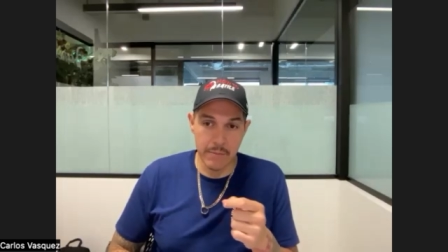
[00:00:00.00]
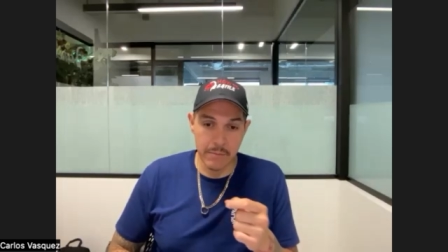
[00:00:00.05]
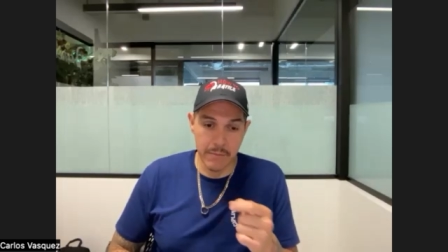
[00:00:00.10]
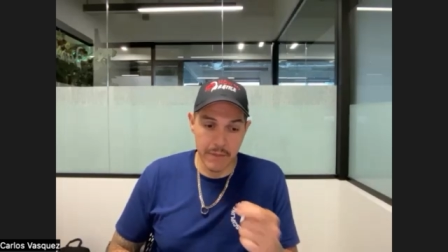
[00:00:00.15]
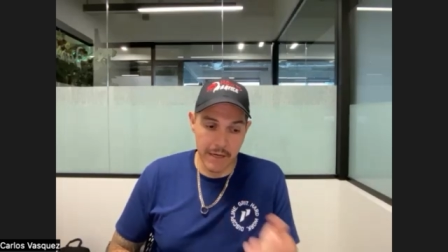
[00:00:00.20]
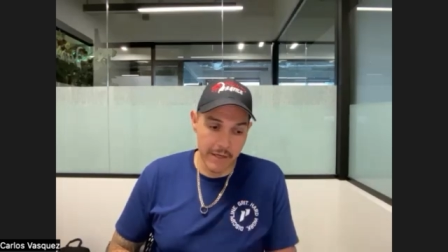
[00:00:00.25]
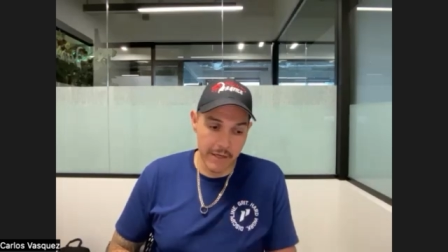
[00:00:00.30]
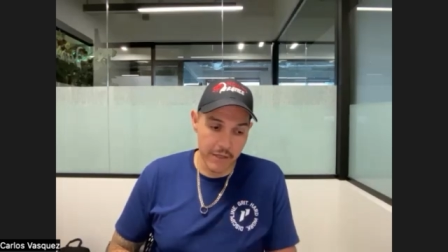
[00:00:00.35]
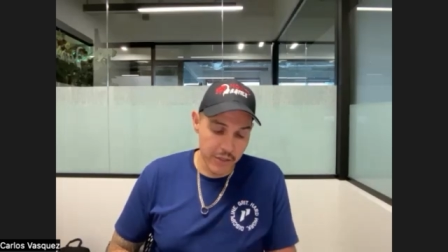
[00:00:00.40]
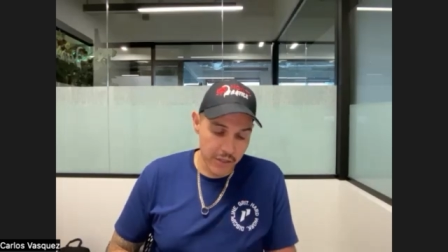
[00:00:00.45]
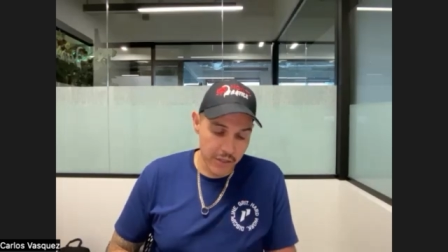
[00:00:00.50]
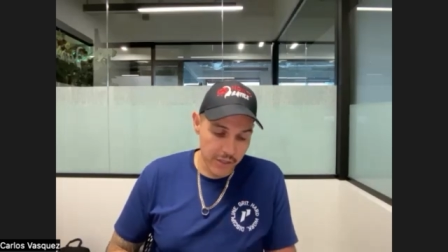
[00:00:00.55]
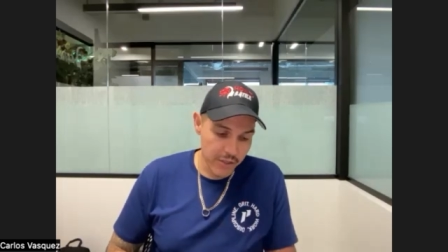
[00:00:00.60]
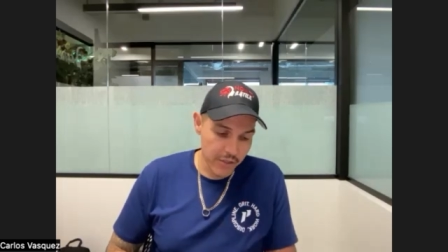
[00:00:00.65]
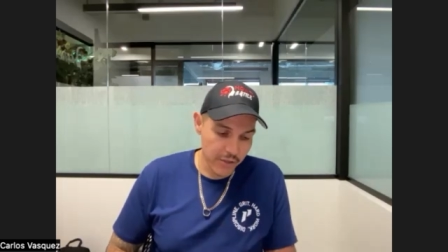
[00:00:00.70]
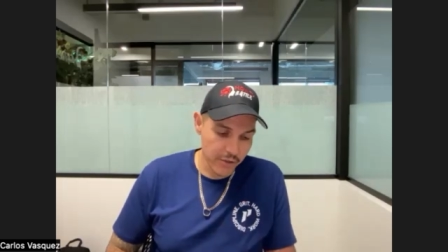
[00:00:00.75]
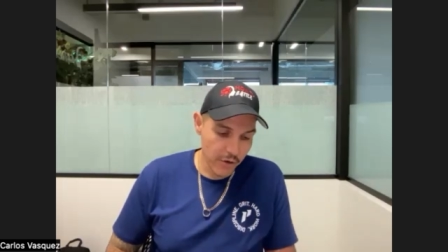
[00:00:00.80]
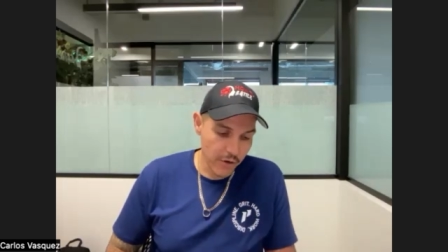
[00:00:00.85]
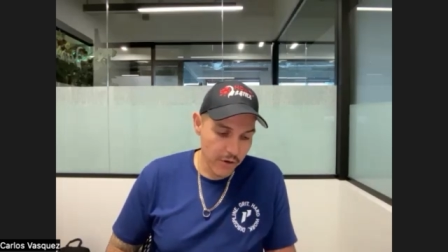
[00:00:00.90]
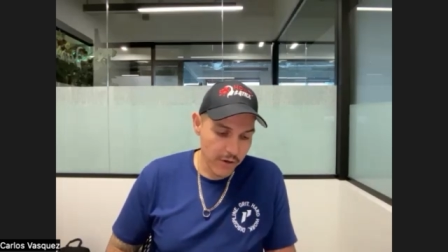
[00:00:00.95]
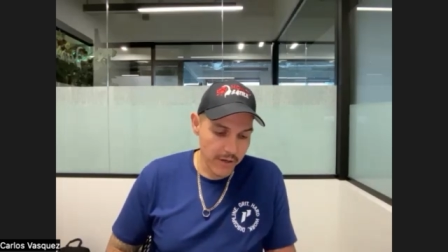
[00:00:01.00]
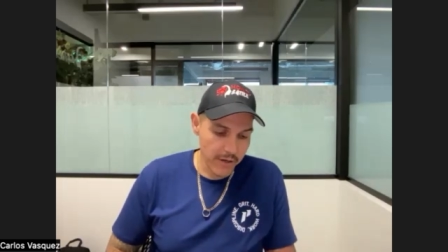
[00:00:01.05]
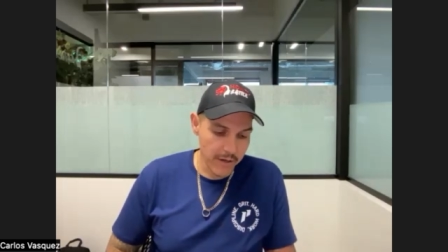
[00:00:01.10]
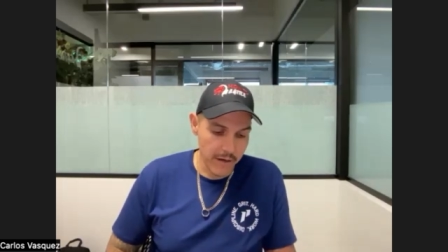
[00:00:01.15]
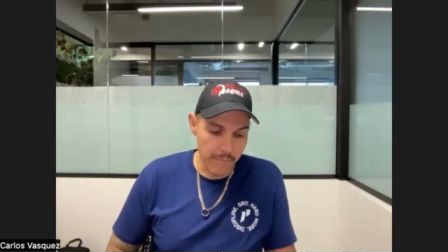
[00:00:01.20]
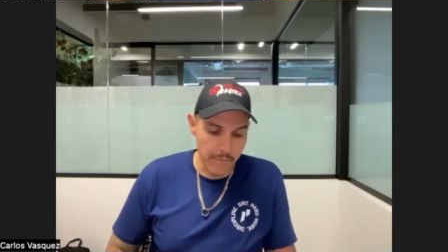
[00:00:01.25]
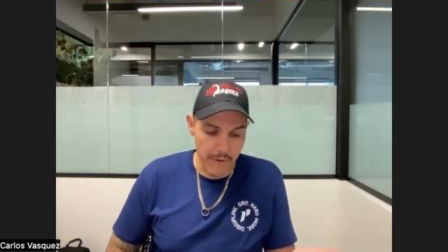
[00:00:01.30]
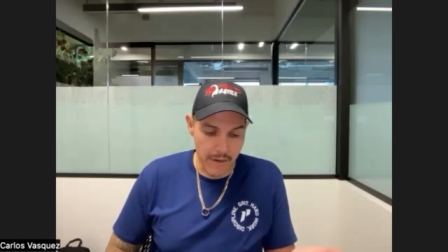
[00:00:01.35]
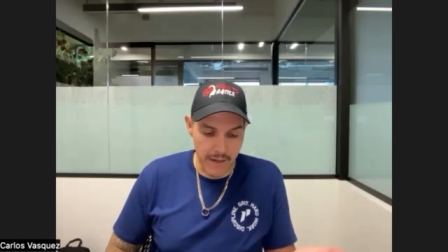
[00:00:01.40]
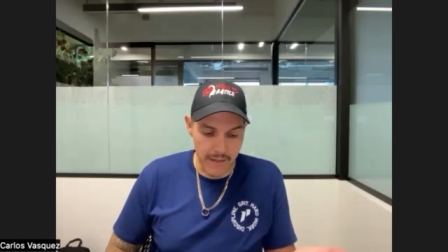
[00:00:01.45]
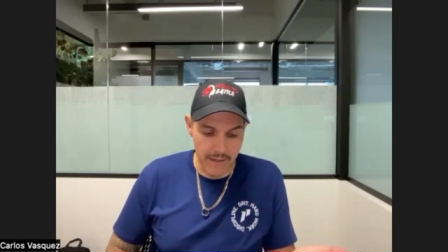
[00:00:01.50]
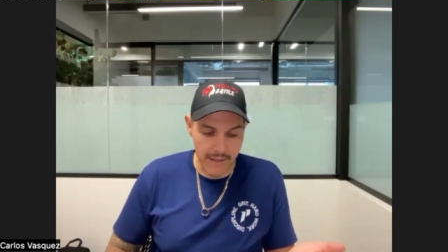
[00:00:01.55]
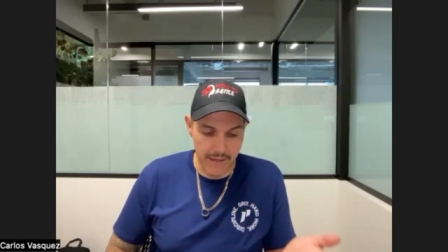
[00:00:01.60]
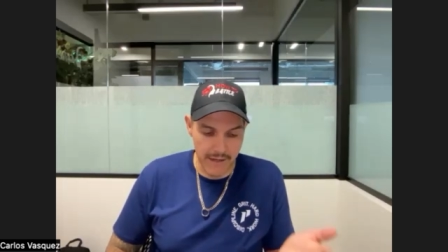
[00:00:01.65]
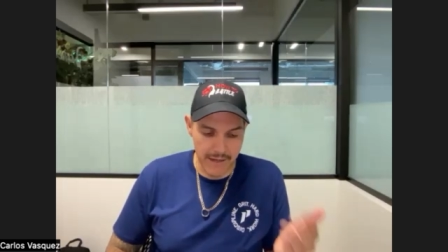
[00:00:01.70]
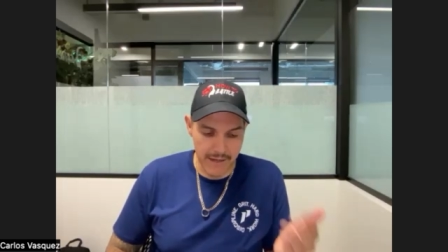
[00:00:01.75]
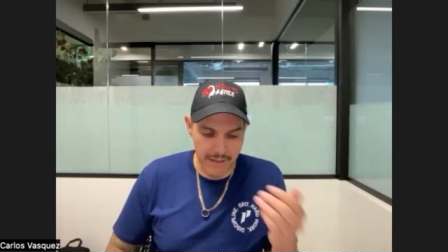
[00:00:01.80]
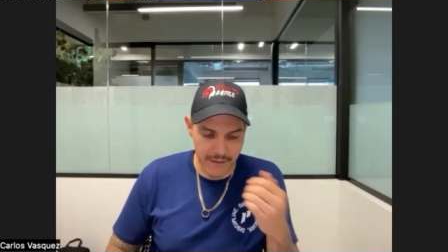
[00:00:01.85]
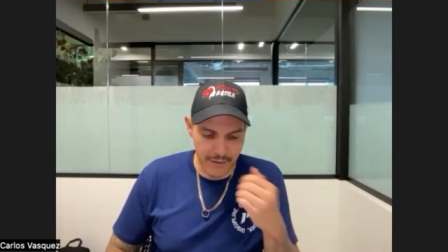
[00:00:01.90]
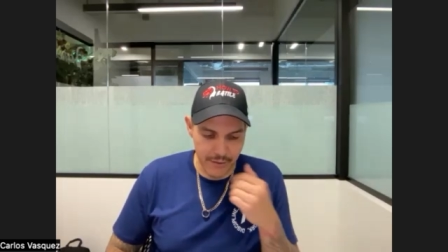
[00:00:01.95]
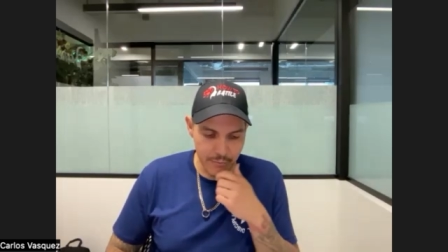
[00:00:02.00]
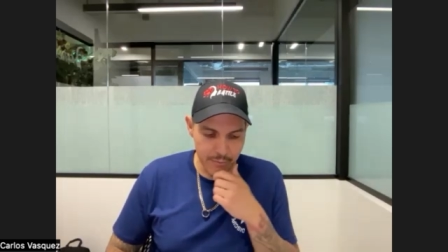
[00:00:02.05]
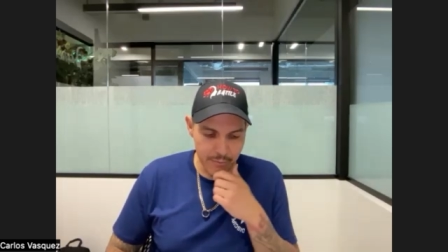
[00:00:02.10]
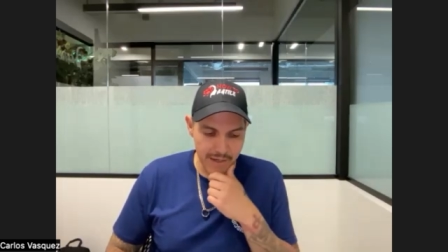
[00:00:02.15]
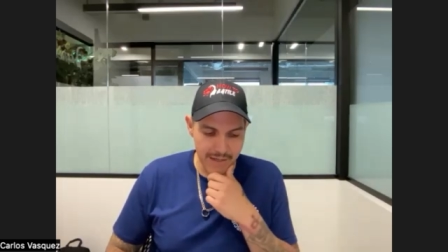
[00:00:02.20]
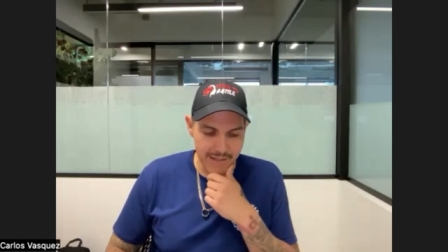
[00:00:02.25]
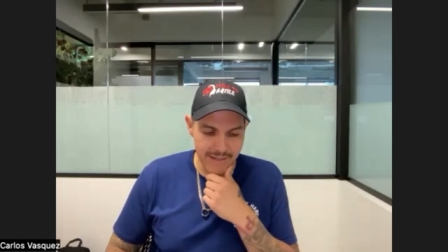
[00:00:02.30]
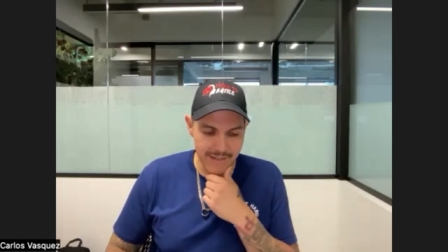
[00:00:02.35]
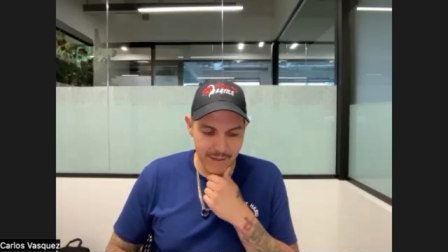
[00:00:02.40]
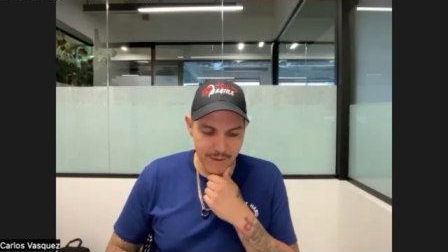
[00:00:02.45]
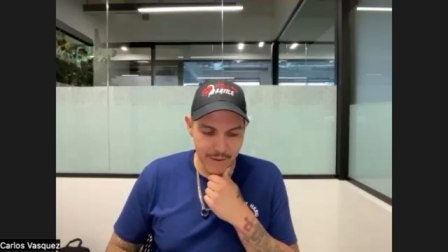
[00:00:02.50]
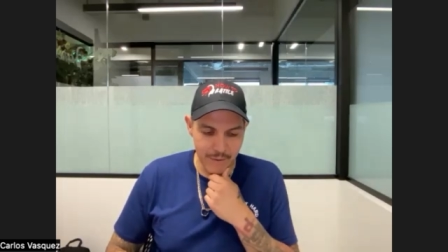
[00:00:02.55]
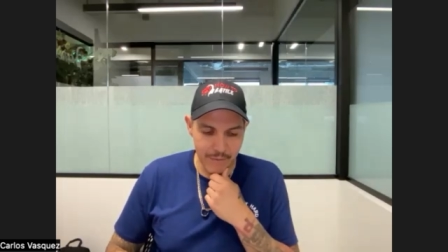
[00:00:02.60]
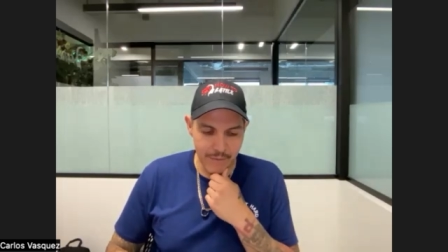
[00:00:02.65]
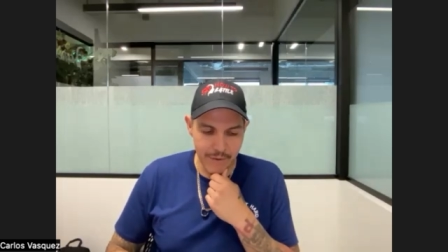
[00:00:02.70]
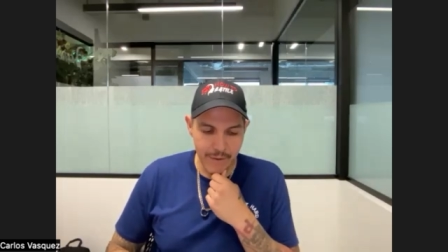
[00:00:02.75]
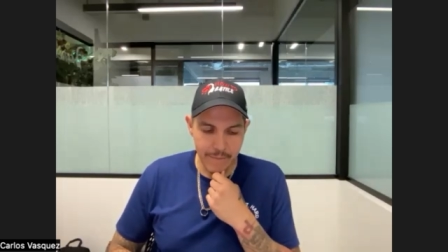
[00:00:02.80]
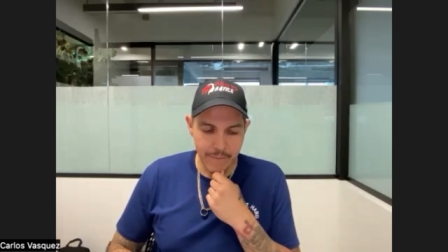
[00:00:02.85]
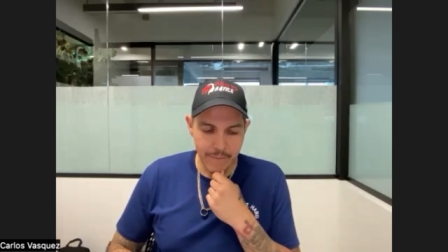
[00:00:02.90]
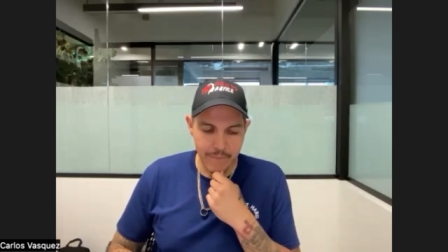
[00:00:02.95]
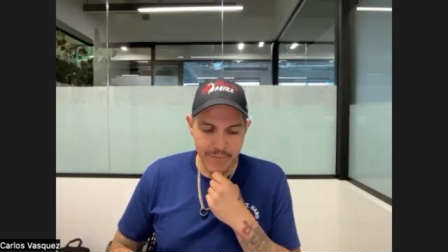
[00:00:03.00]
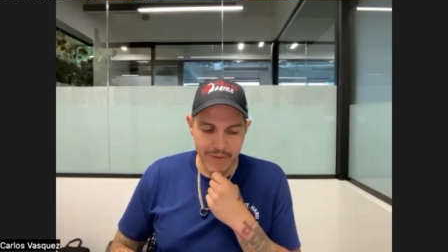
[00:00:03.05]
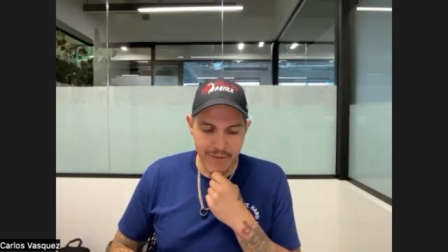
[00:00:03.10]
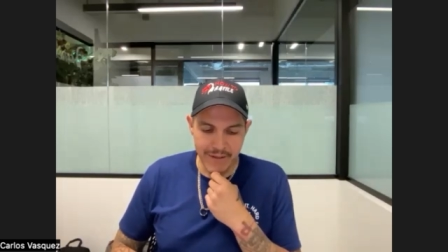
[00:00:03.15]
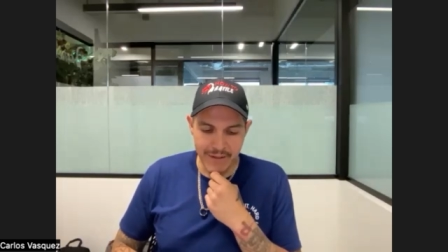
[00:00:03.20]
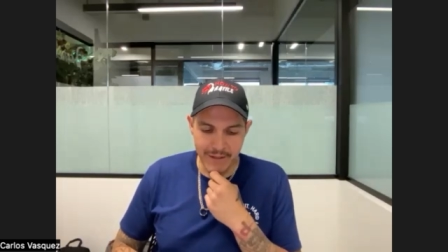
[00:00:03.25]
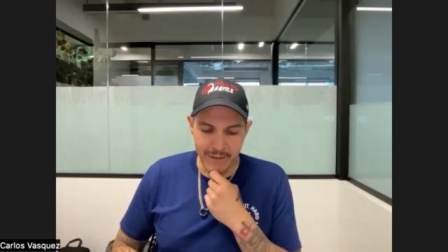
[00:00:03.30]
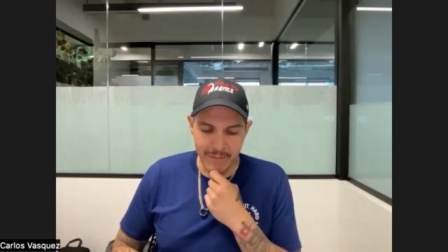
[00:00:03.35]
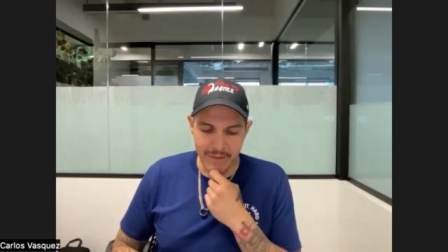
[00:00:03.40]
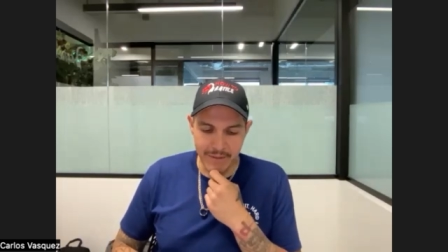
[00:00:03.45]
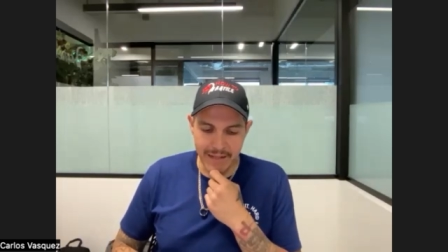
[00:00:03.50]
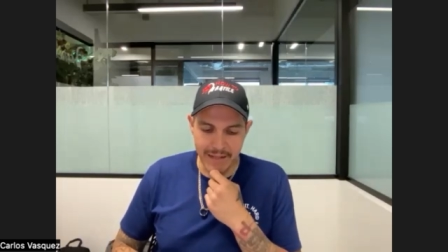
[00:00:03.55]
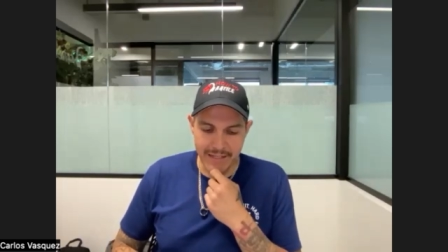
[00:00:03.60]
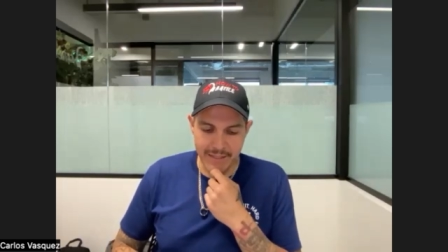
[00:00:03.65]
But I just mm. started a podcast to myself um, last